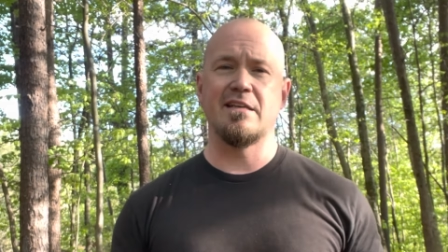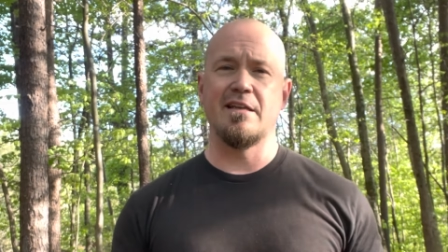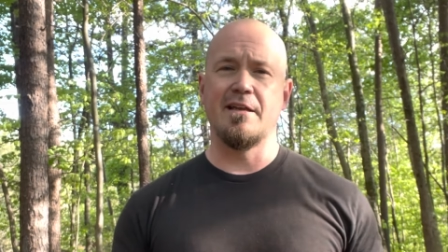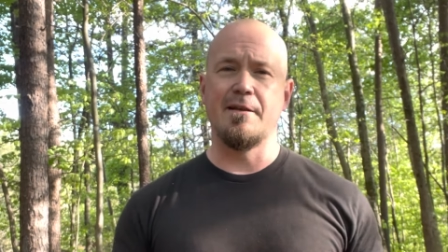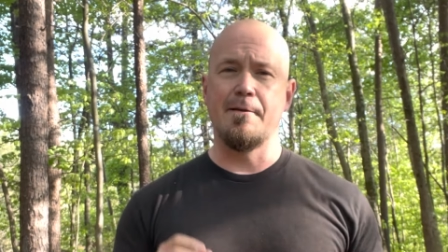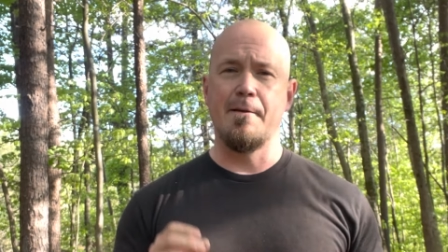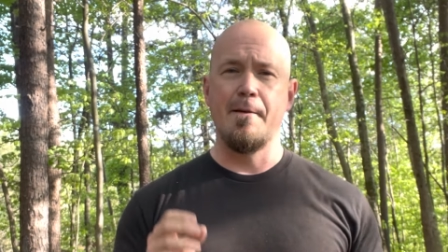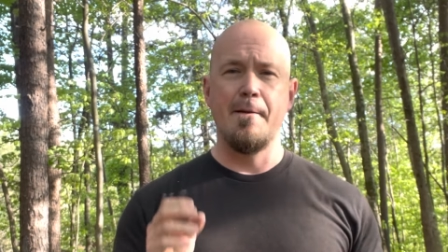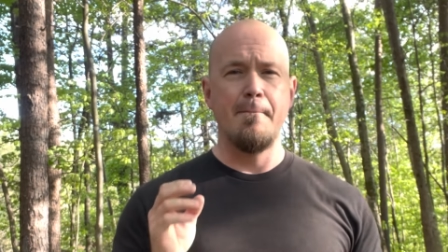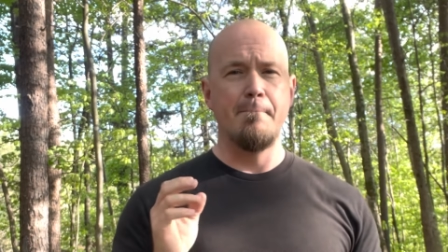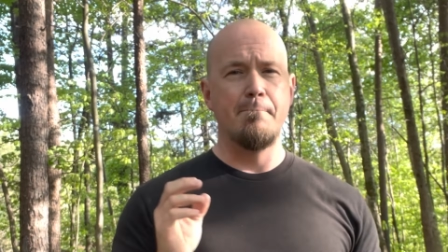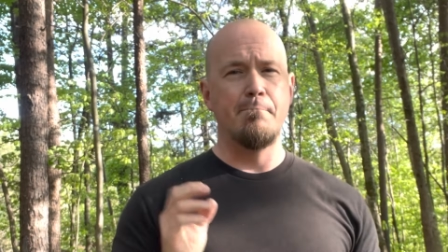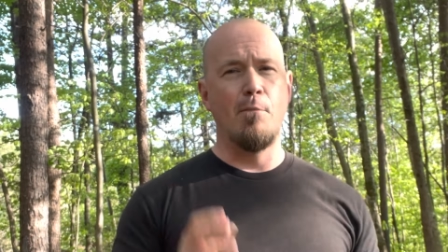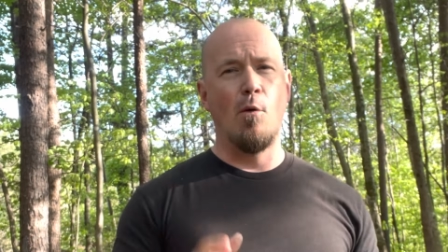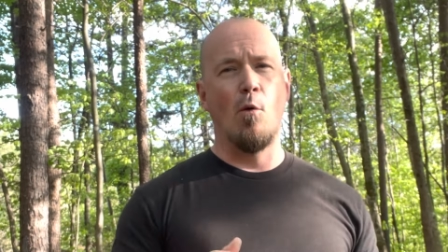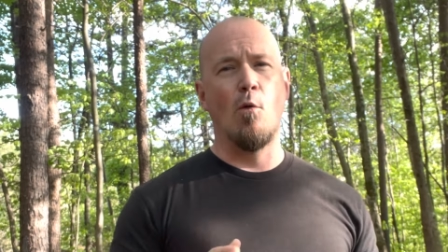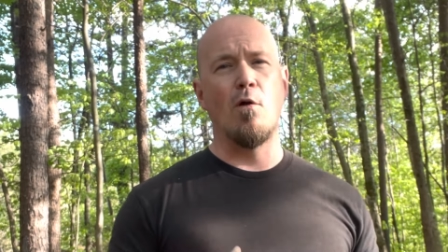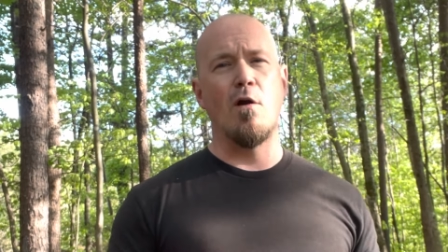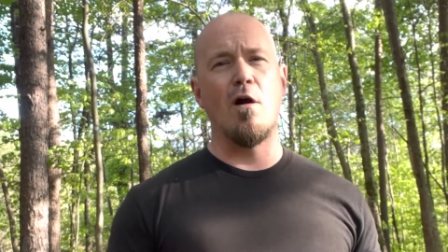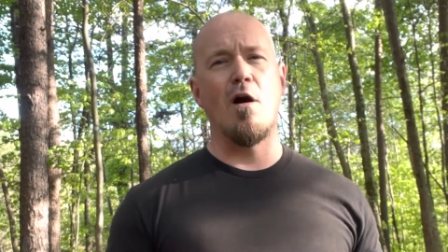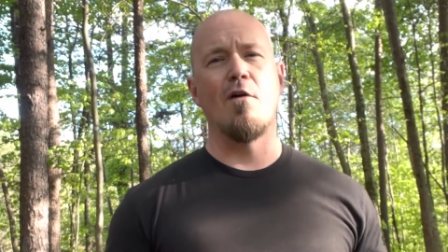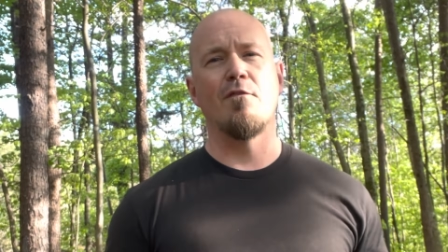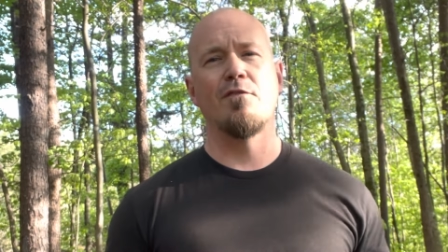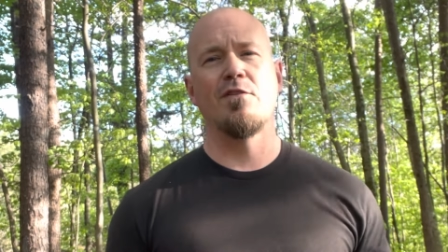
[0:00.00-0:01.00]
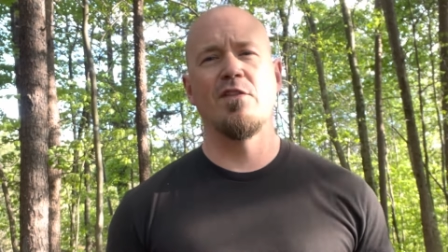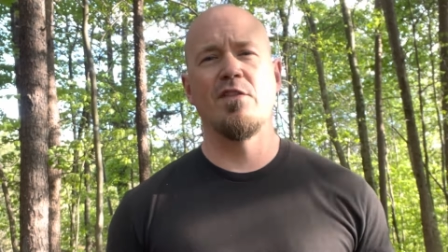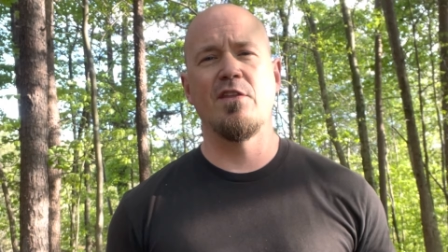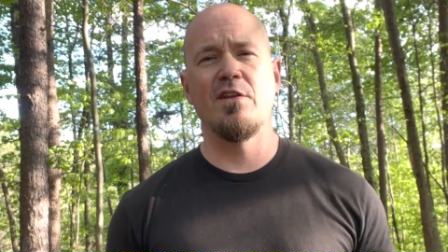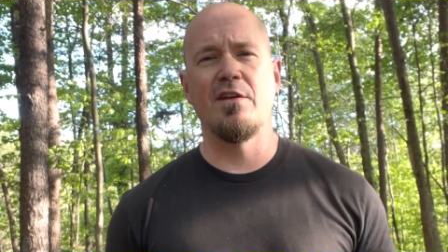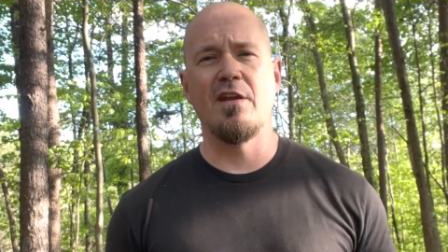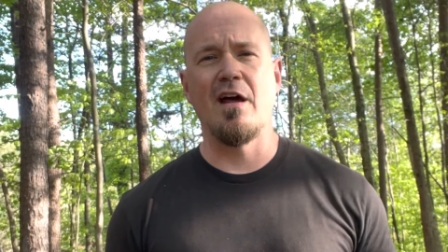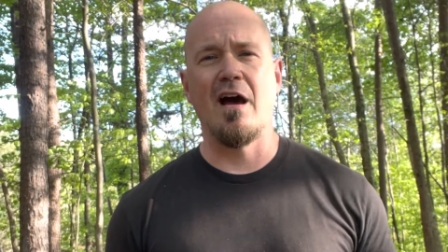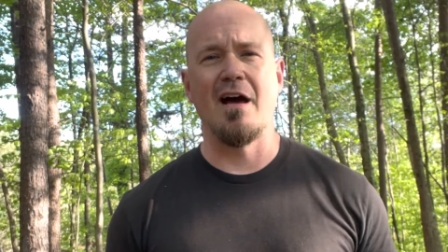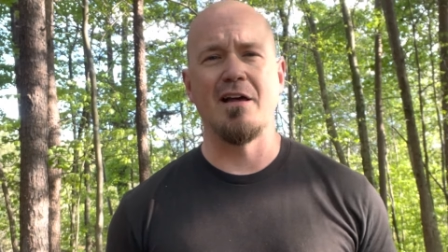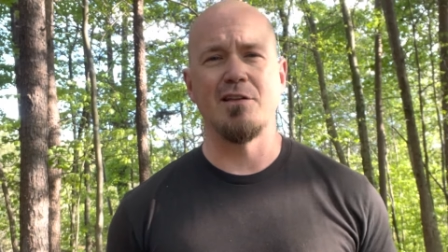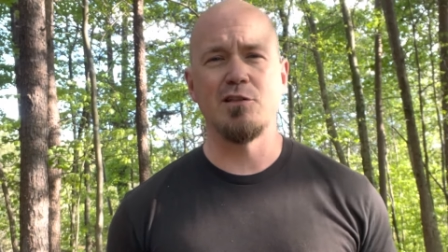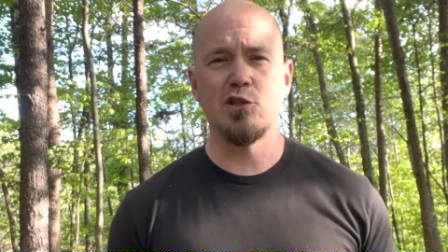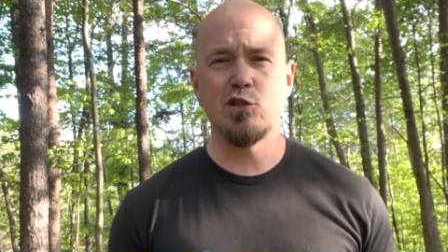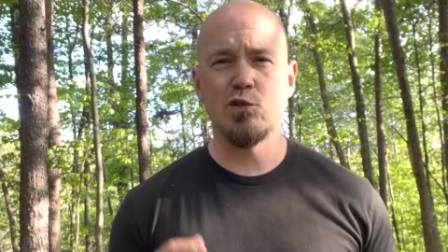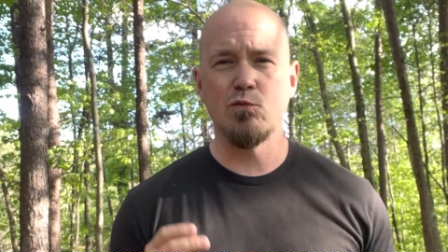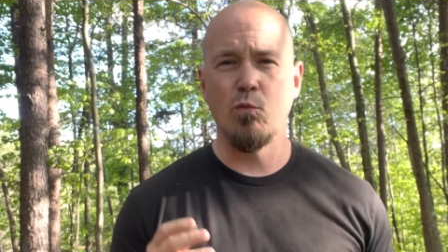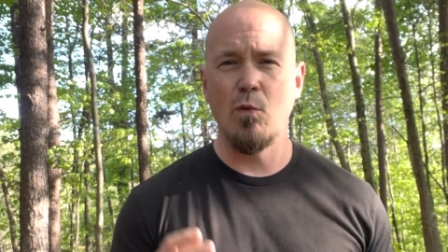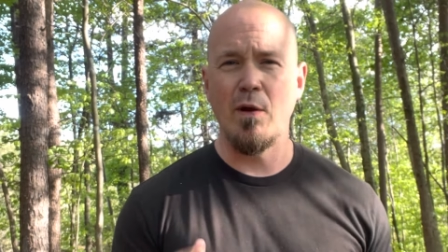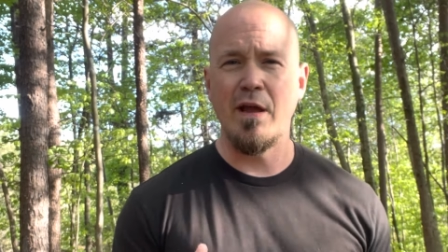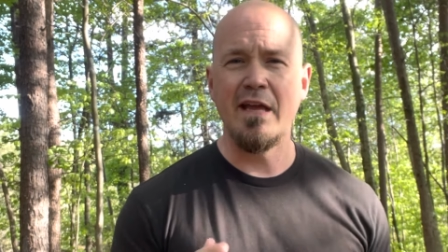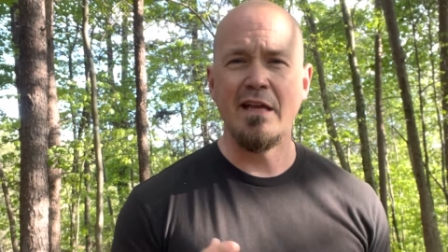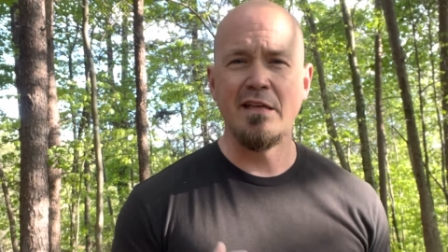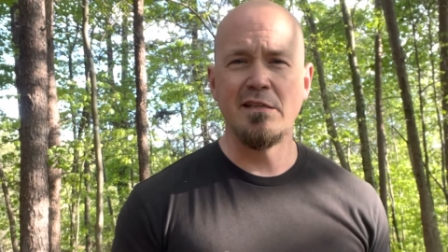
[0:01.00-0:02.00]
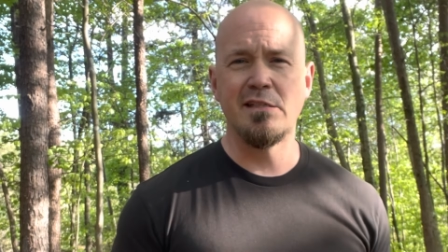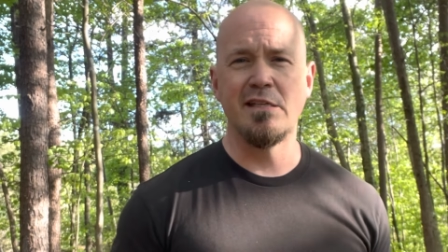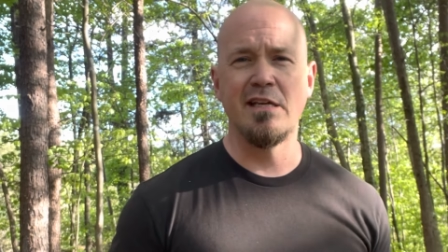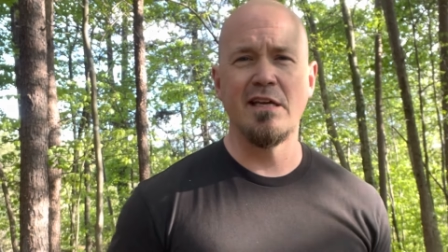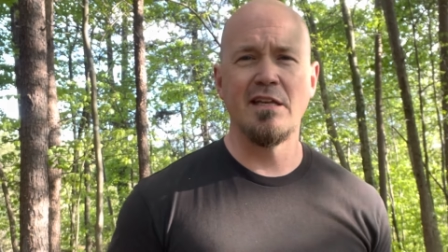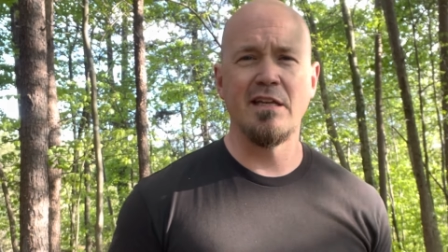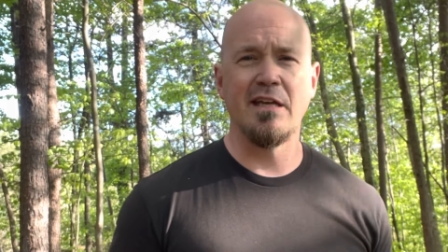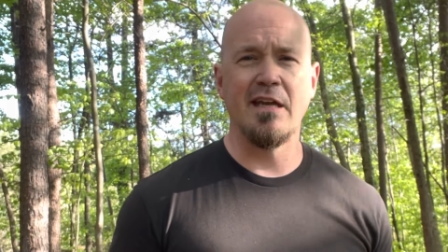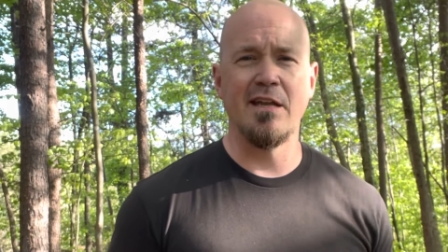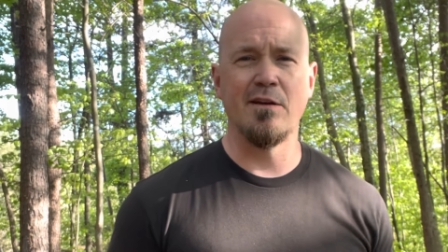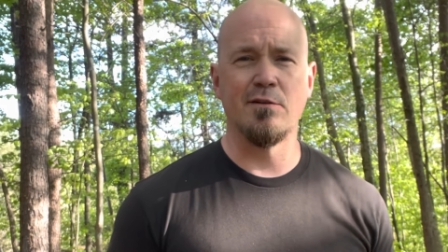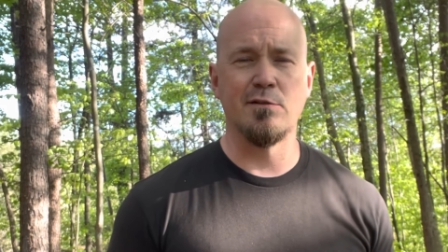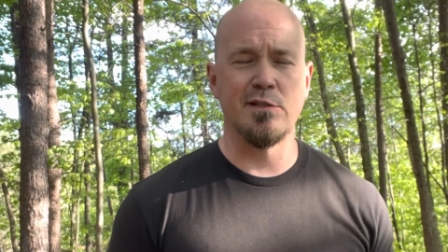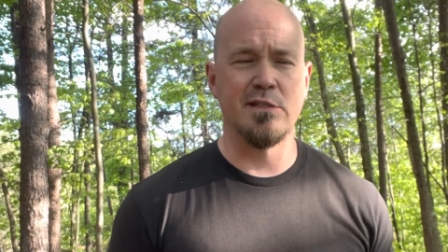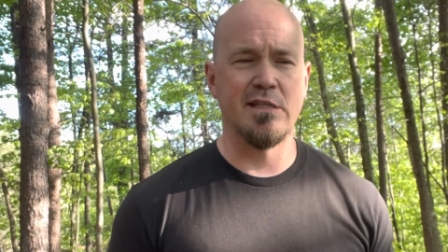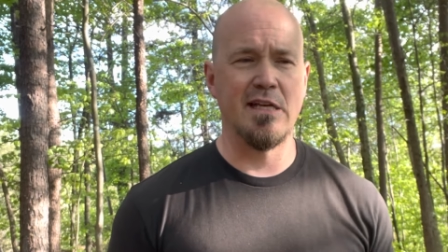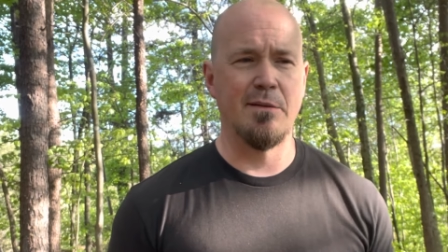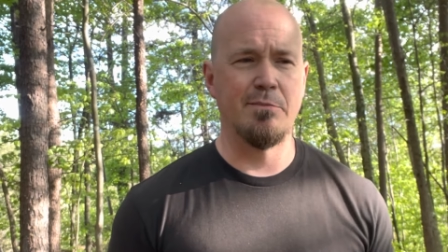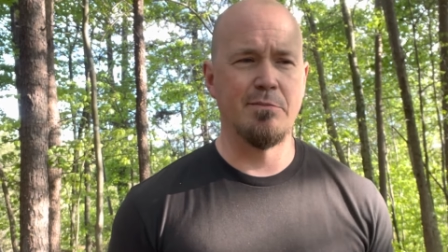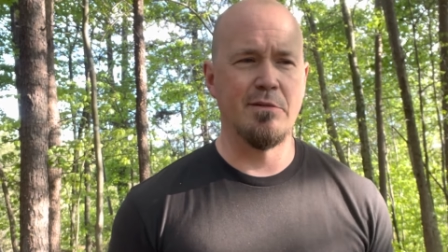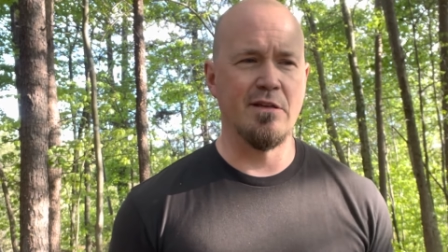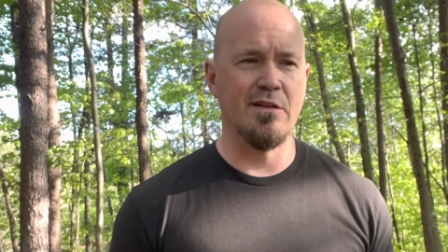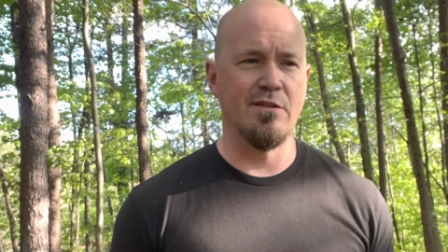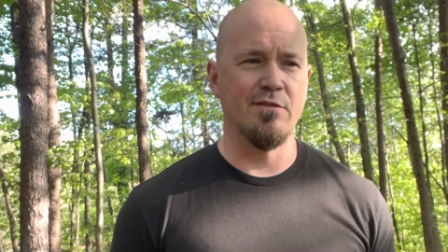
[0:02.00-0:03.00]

And more often than not, swings get intercepted.